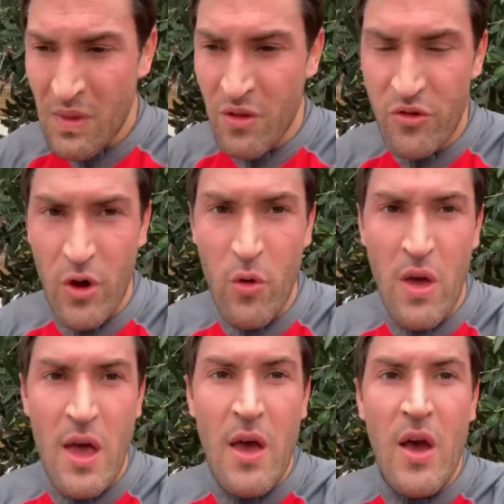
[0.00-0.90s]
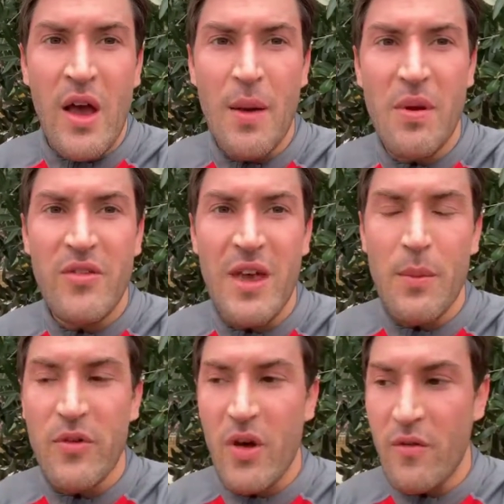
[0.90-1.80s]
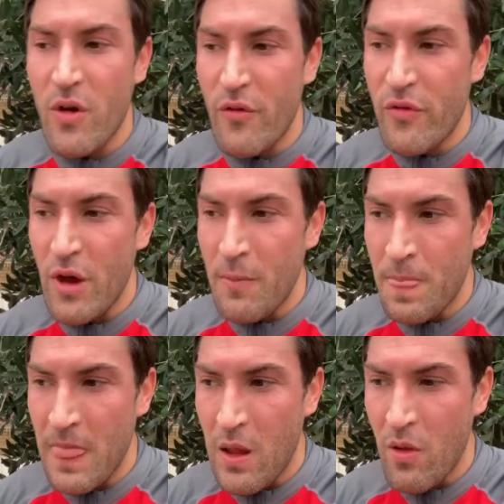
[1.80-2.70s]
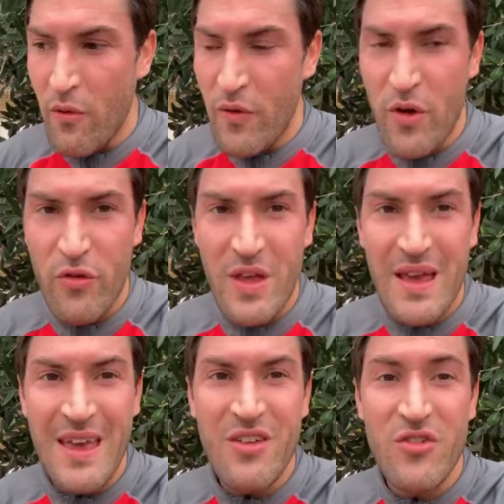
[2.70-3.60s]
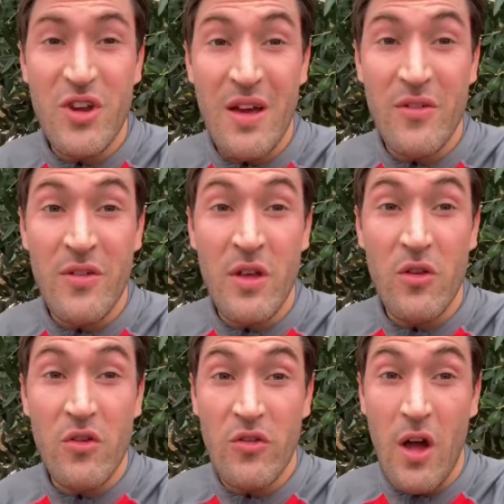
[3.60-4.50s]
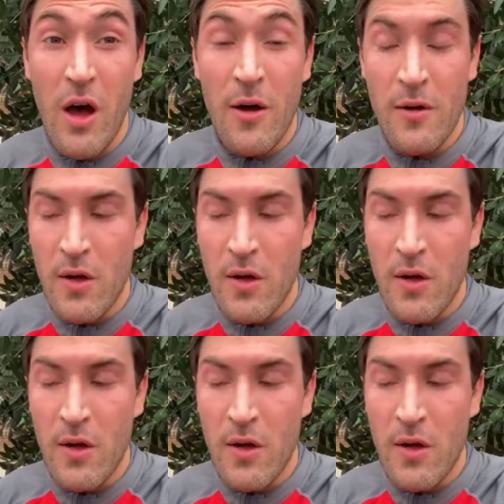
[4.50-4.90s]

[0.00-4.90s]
So a couple of tips I've got for you. First thing is just start.